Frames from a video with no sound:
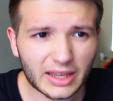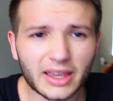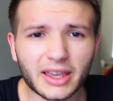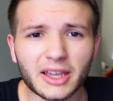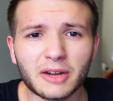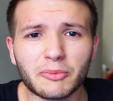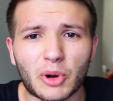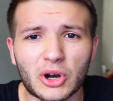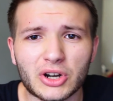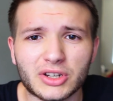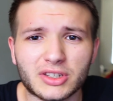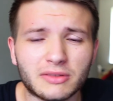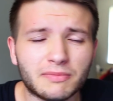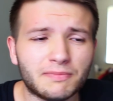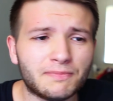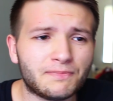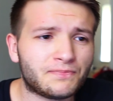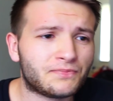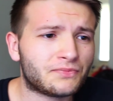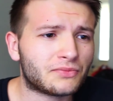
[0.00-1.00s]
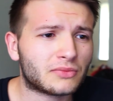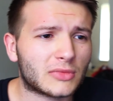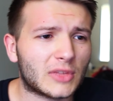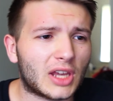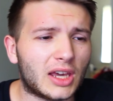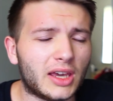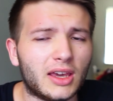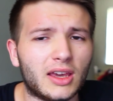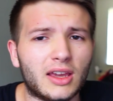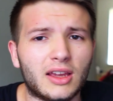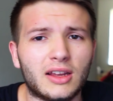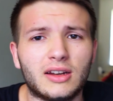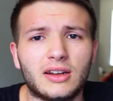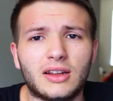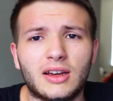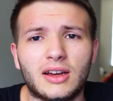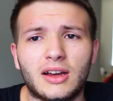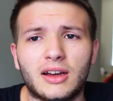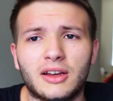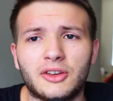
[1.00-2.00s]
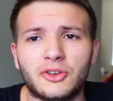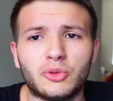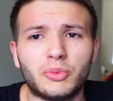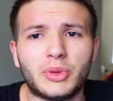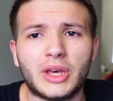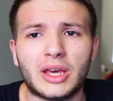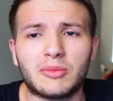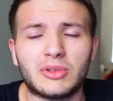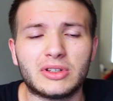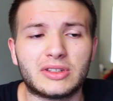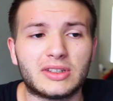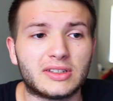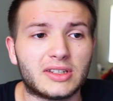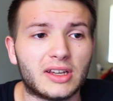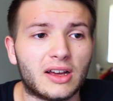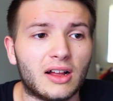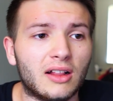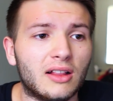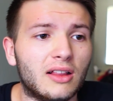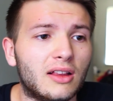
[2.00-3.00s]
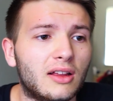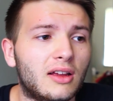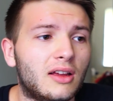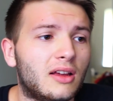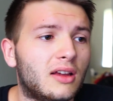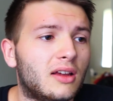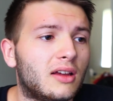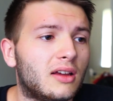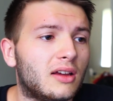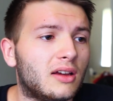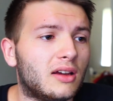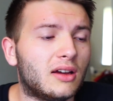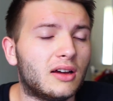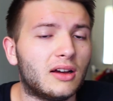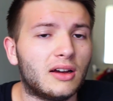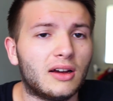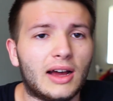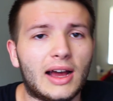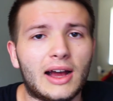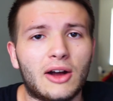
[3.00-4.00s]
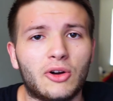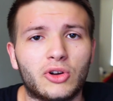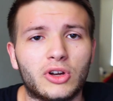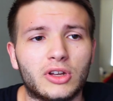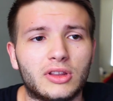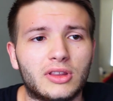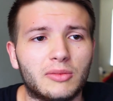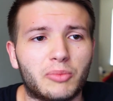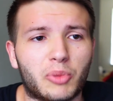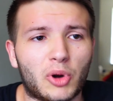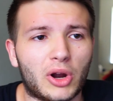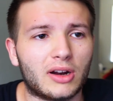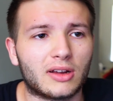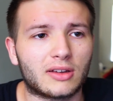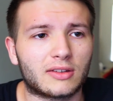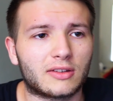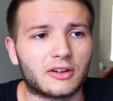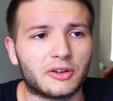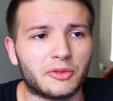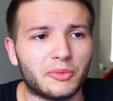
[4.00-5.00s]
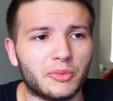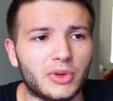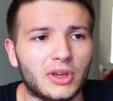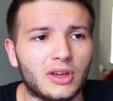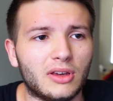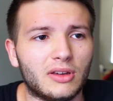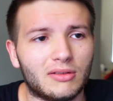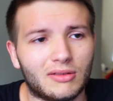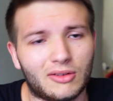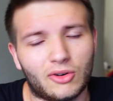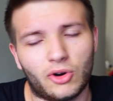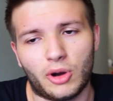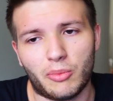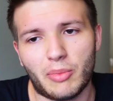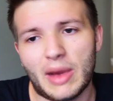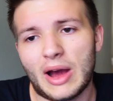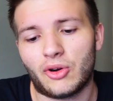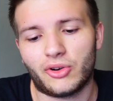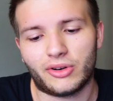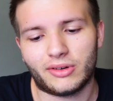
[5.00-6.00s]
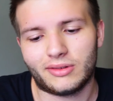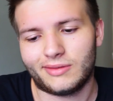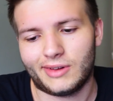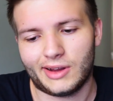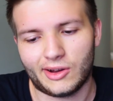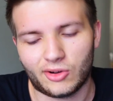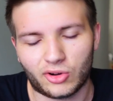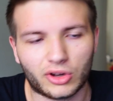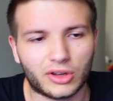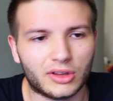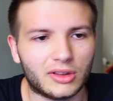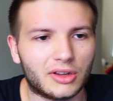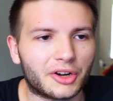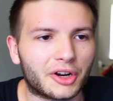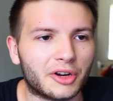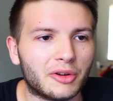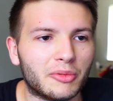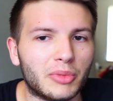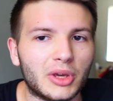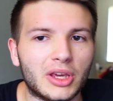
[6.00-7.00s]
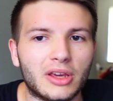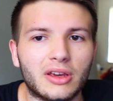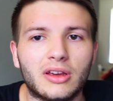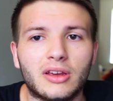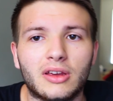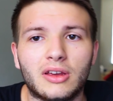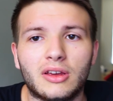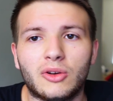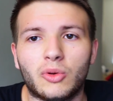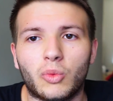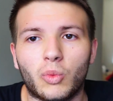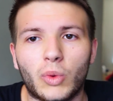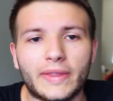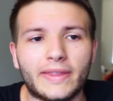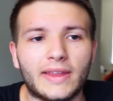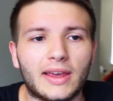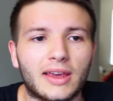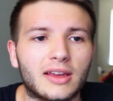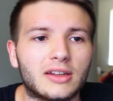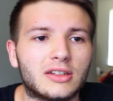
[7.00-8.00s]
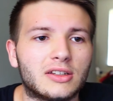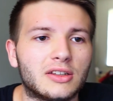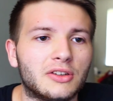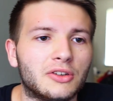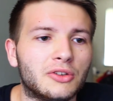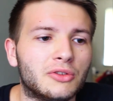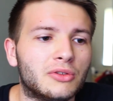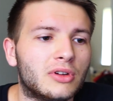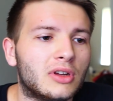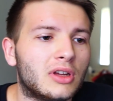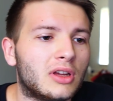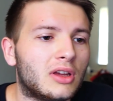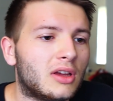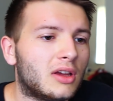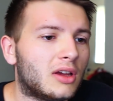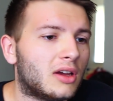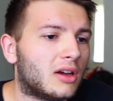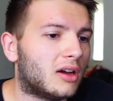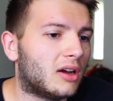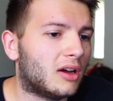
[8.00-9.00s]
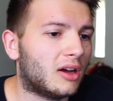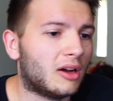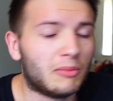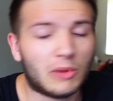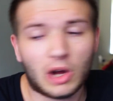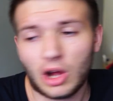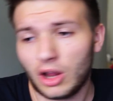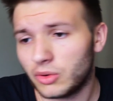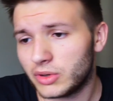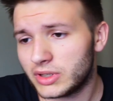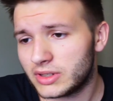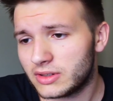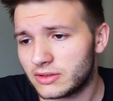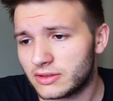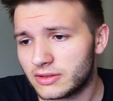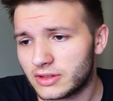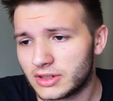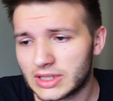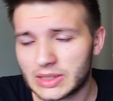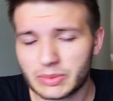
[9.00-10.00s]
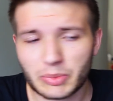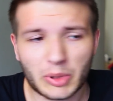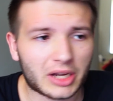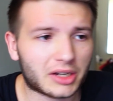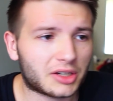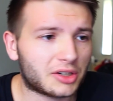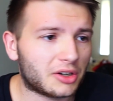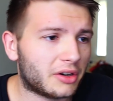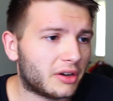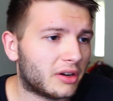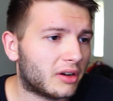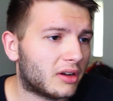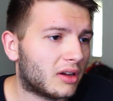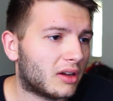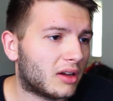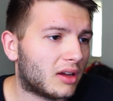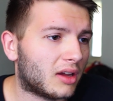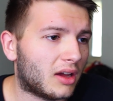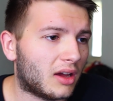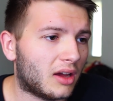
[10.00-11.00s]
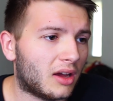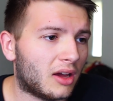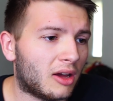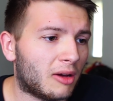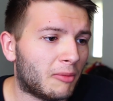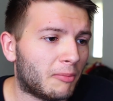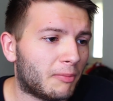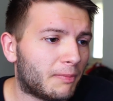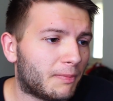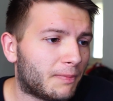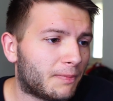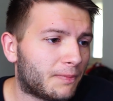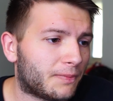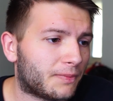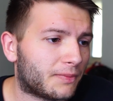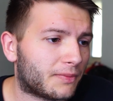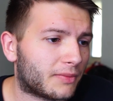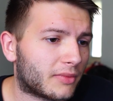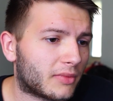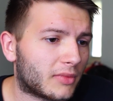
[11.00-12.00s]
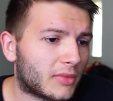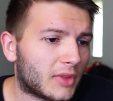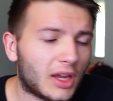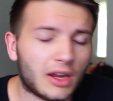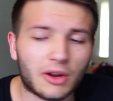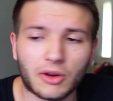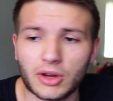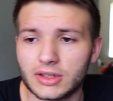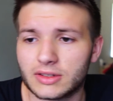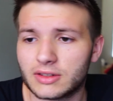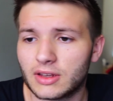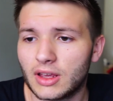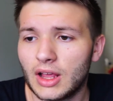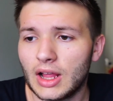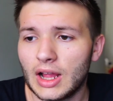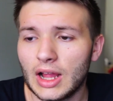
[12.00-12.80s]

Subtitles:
in person, and you'll be able to tell how good the products are going to be, or about how good they're going to be when they get to you. Always use an inspector. Anyways,